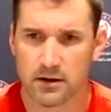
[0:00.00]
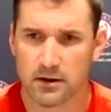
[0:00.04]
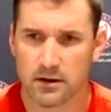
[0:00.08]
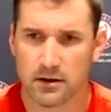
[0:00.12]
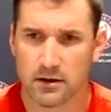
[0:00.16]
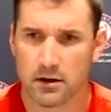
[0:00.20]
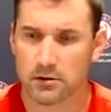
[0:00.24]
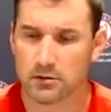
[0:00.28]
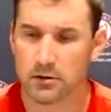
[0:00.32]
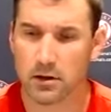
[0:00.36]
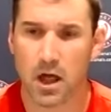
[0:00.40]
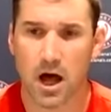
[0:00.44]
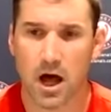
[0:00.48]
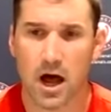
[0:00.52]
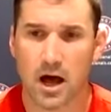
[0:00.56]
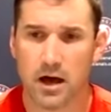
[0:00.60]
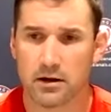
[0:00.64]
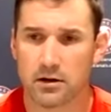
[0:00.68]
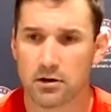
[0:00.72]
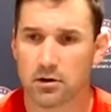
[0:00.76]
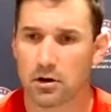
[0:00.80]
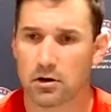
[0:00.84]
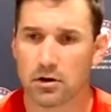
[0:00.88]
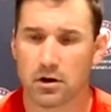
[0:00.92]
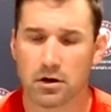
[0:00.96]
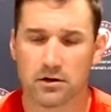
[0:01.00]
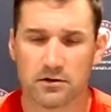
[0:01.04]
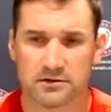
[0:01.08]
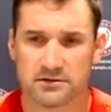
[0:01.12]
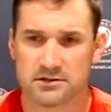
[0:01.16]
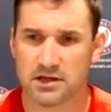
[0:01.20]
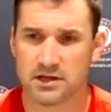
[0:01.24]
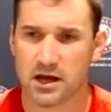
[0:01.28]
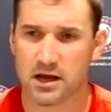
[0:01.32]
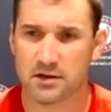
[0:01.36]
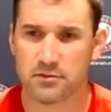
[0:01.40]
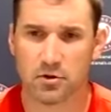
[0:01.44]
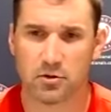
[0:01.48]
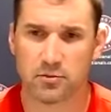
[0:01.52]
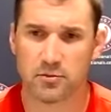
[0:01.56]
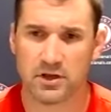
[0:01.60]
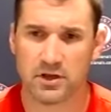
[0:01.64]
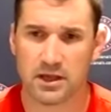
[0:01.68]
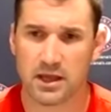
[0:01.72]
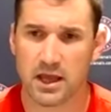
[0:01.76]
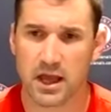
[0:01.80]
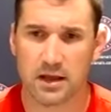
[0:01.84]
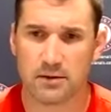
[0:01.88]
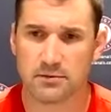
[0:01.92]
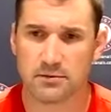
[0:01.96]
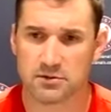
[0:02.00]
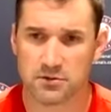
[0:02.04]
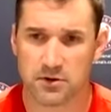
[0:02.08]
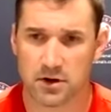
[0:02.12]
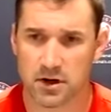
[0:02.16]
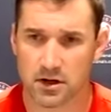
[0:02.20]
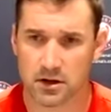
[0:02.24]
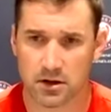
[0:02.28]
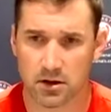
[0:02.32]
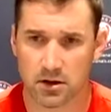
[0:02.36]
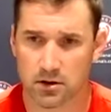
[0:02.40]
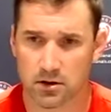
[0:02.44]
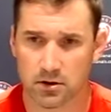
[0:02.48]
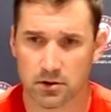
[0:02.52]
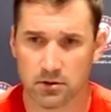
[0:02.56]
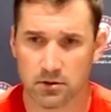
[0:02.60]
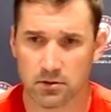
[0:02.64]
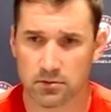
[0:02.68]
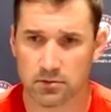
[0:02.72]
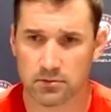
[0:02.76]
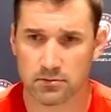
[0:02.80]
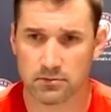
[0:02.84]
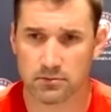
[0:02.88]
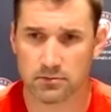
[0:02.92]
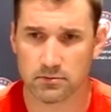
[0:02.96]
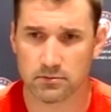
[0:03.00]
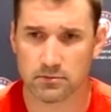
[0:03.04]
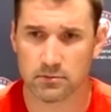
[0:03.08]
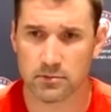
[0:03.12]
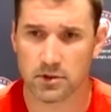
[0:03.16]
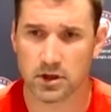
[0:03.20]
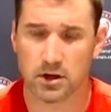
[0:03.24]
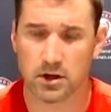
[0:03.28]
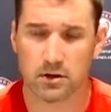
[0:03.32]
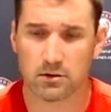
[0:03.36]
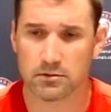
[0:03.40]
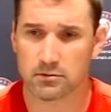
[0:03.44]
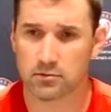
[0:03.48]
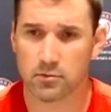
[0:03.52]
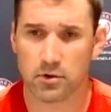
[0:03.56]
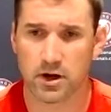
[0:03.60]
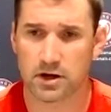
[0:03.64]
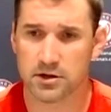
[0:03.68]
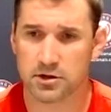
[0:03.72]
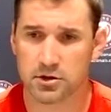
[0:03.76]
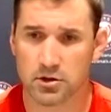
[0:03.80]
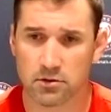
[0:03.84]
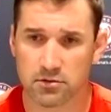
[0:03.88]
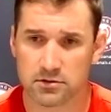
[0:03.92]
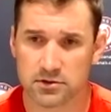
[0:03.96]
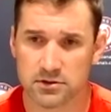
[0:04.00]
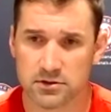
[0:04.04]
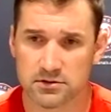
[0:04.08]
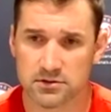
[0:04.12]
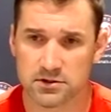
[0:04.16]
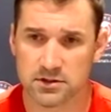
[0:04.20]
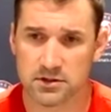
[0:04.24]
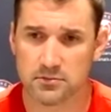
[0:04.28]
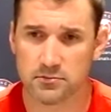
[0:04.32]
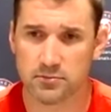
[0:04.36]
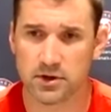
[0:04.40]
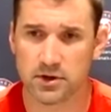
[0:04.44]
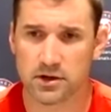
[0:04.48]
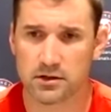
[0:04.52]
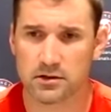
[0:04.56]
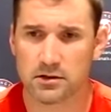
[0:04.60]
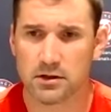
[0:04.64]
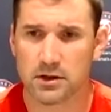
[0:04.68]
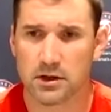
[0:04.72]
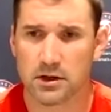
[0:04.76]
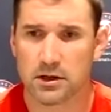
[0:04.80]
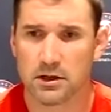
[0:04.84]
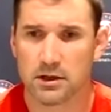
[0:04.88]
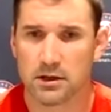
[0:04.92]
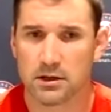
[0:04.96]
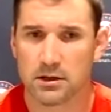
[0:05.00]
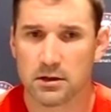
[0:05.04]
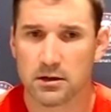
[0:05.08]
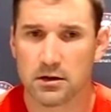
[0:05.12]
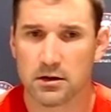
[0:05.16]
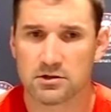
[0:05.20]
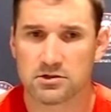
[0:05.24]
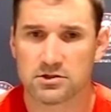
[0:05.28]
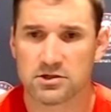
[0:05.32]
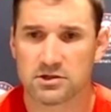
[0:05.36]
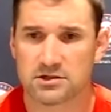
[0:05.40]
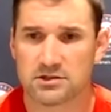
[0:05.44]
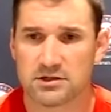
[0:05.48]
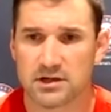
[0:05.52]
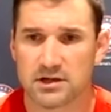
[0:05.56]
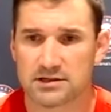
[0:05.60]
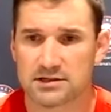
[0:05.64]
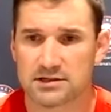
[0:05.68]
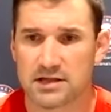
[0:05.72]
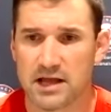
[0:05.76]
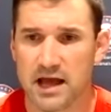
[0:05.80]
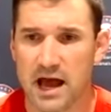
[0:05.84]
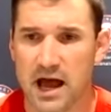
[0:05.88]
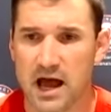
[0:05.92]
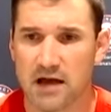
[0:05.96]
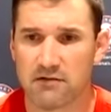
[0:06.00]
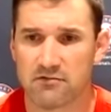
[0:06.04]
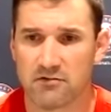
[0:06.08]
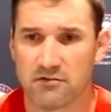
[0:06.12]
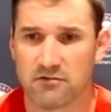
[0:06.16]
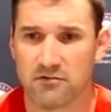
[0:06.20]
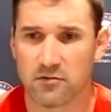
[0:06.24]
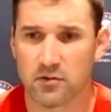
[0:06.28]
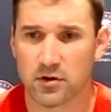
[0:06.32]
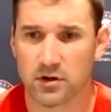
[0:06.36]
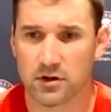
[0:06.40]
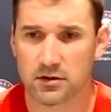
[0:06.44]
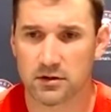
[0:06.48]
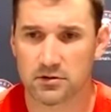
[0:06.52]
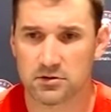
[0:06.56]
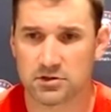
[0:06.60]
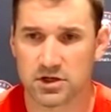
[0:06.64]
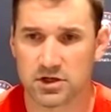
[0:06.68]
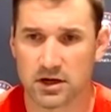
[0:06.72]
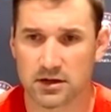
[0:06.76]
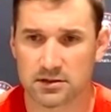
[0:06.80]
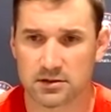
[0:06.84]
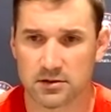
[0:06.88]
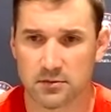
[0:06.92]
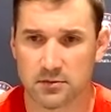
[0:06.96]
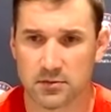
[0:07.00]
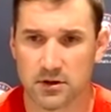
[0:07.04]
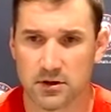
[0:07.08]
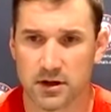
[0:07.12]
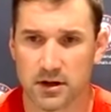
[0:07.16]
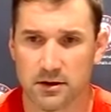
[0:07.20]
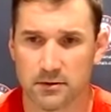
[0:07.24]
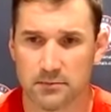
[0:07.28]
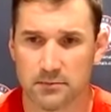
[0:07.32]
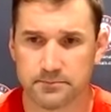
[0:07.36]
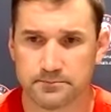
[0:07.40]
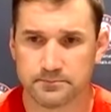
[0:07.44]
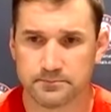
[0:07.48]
a lot or all the time. There'll be games where I go, you know, where I don't use it. But, you know, it's just nice to have if you want to go check something out.